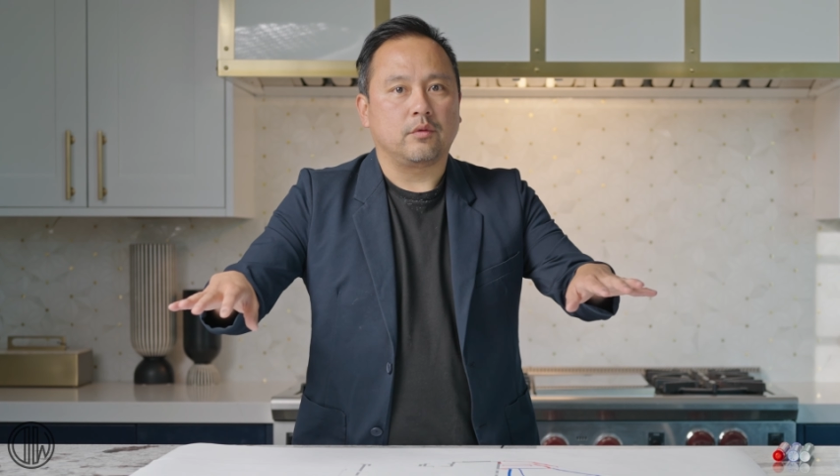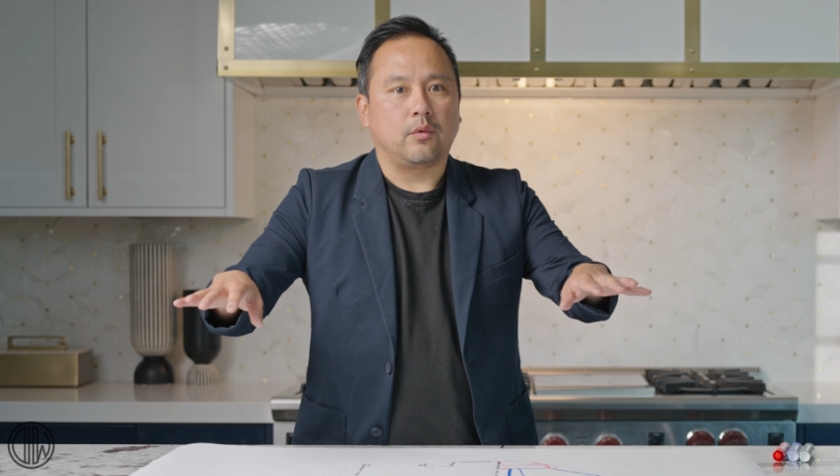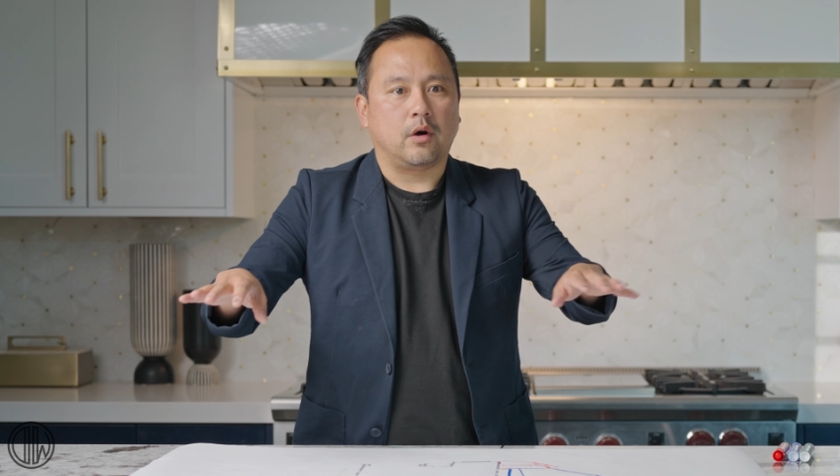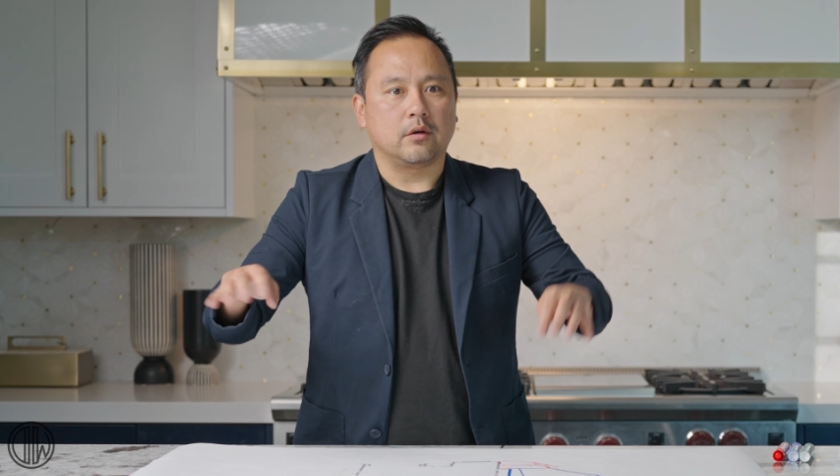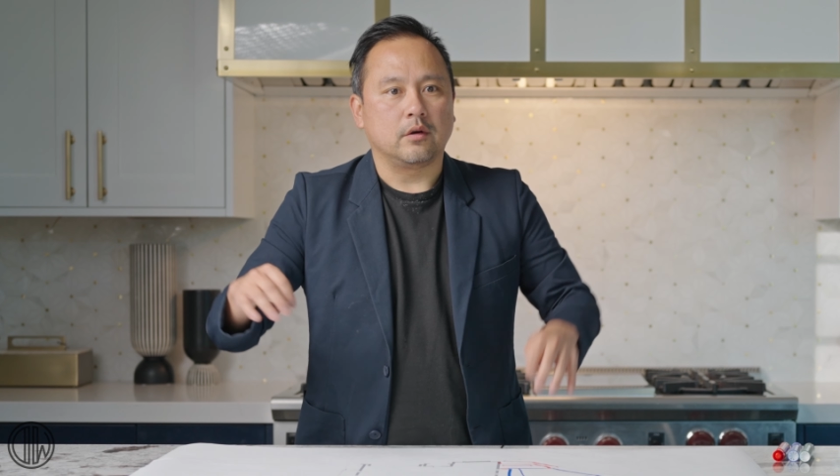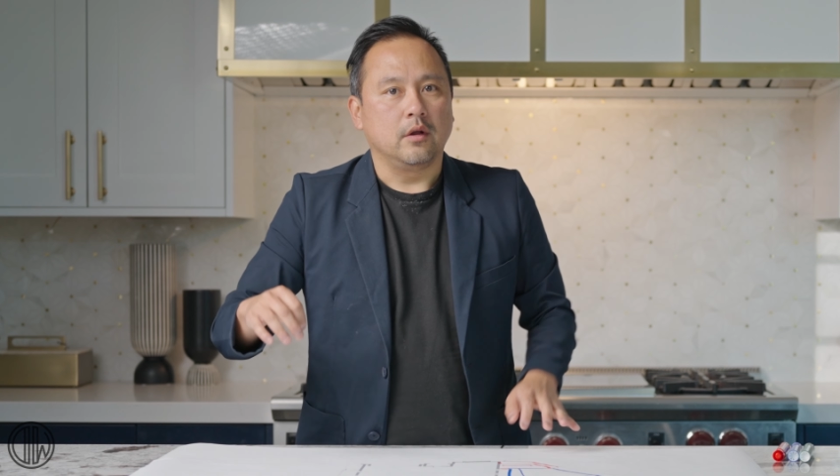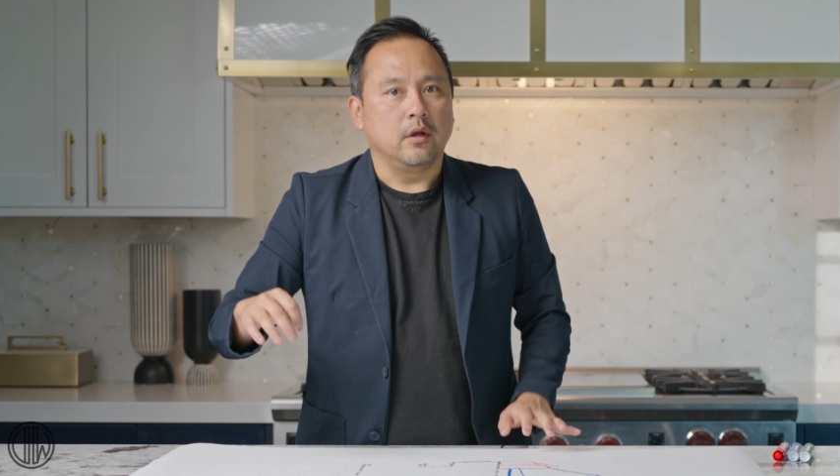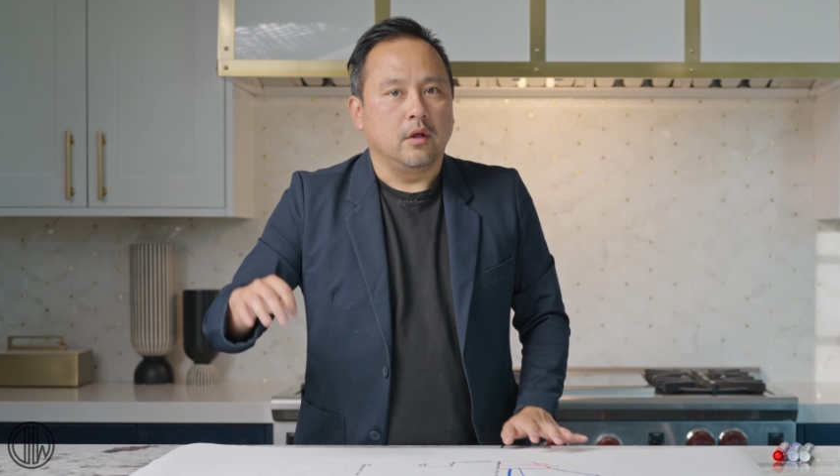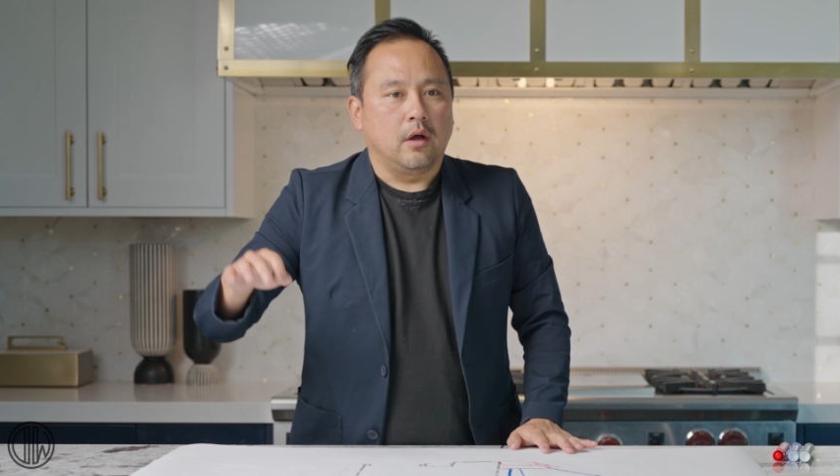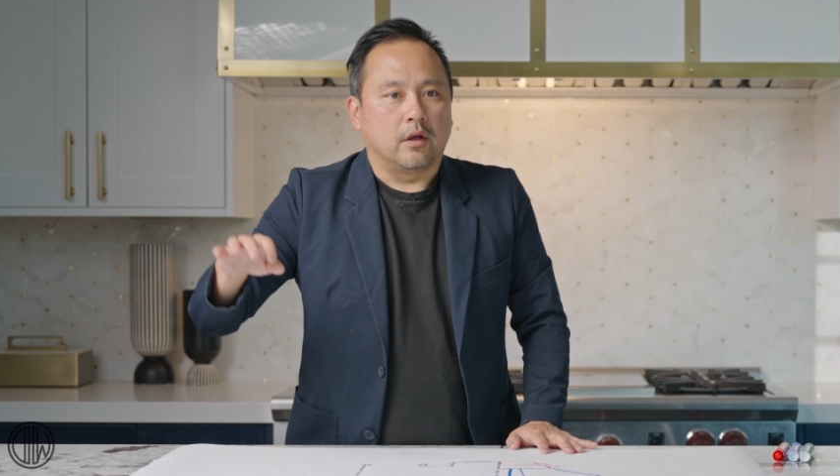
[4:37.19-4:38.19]
water.
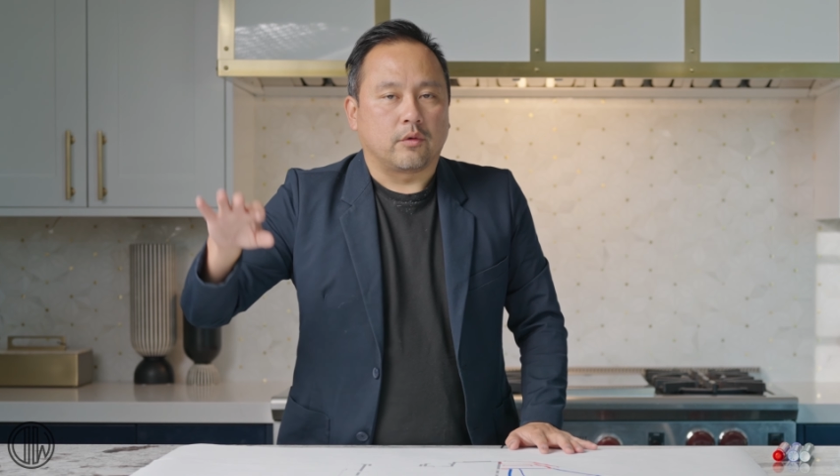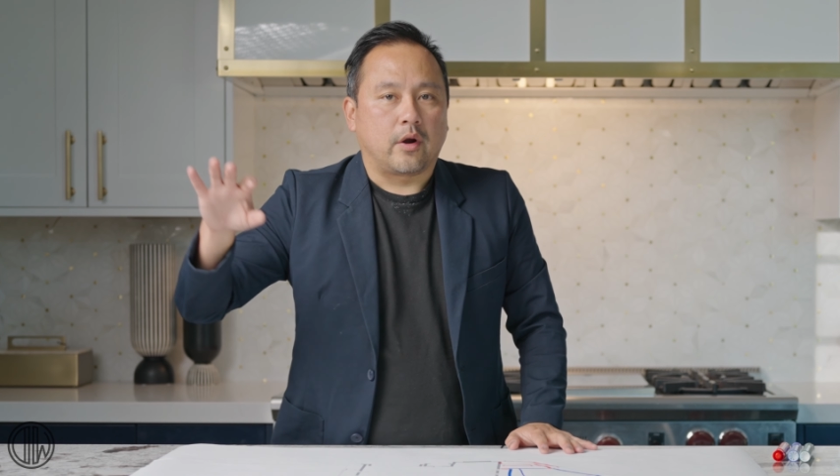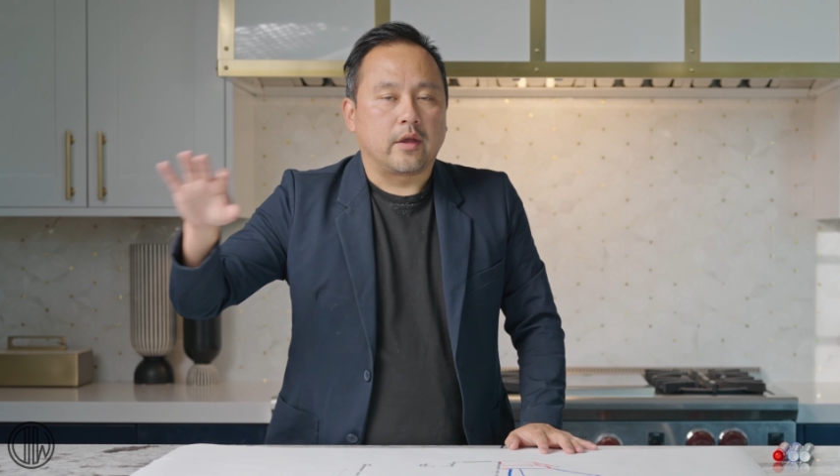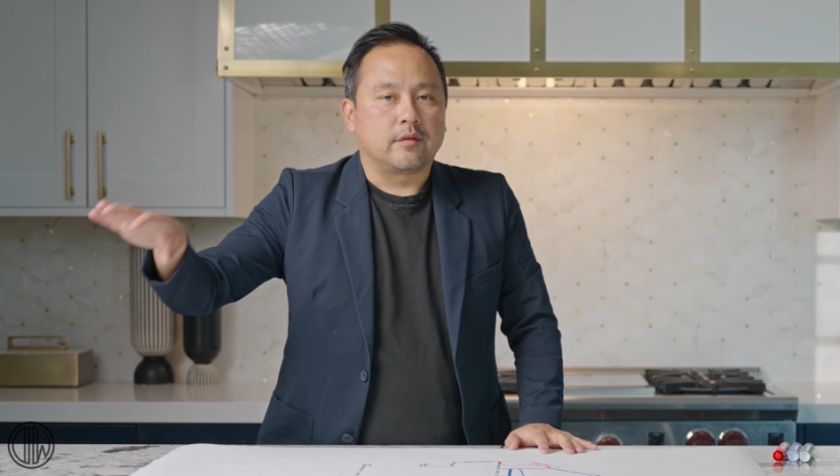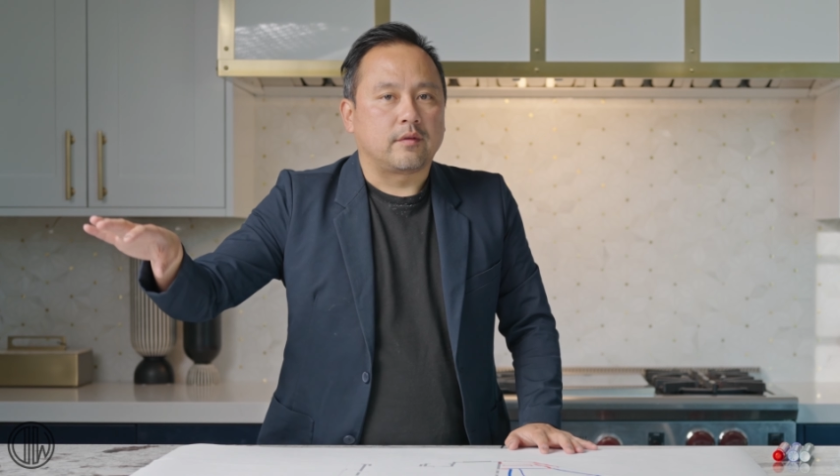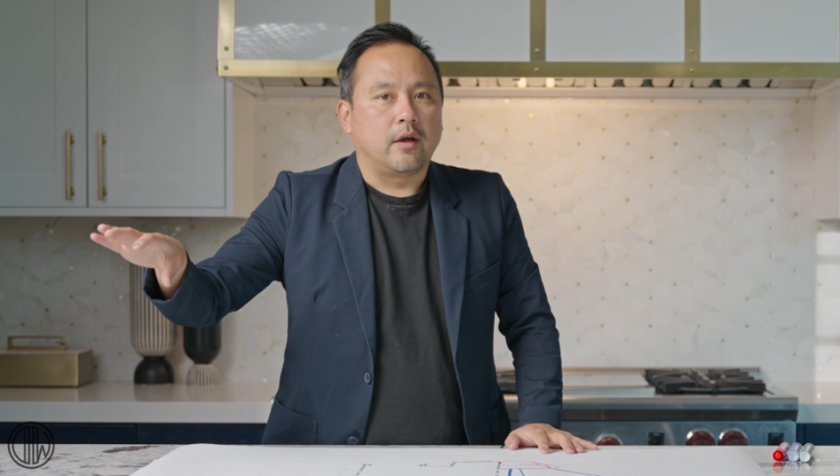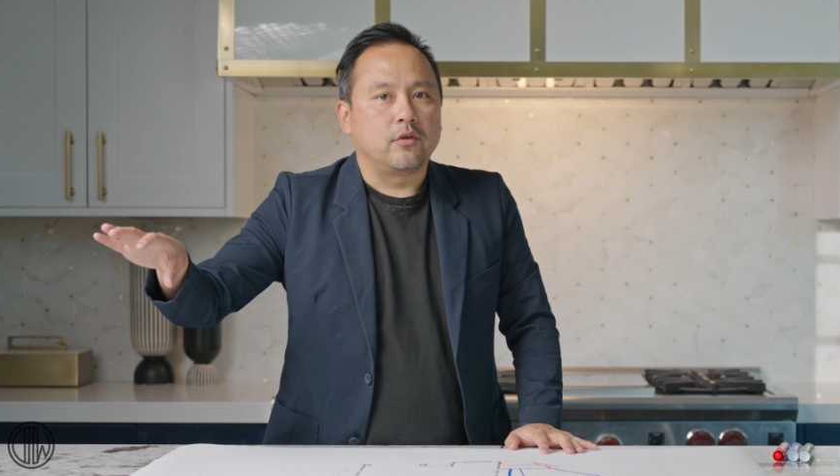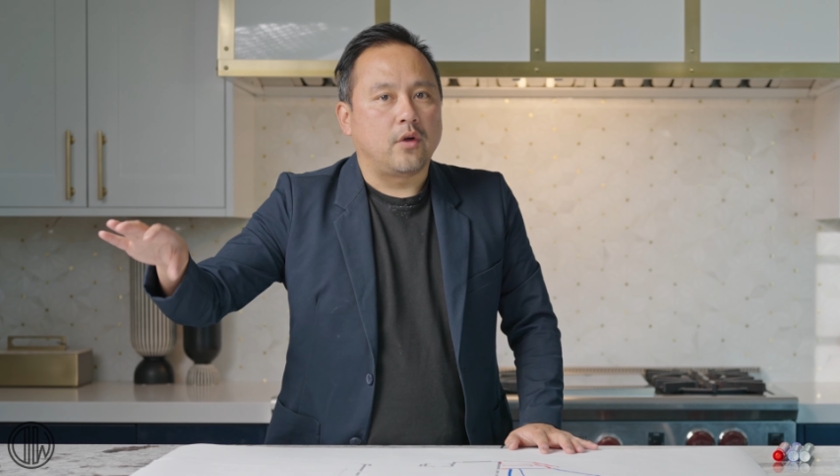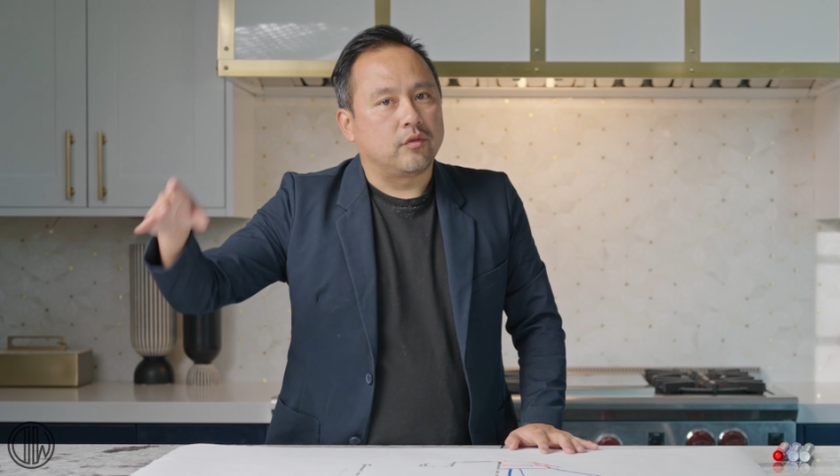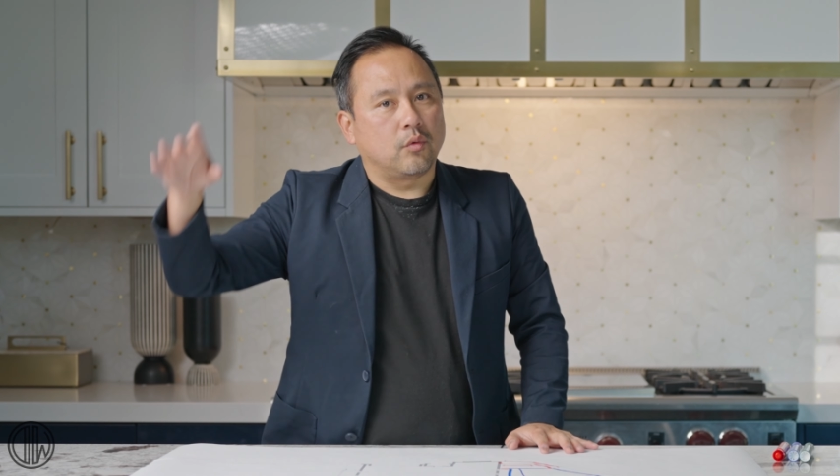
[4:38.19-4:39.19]
On the right-hand side, you have the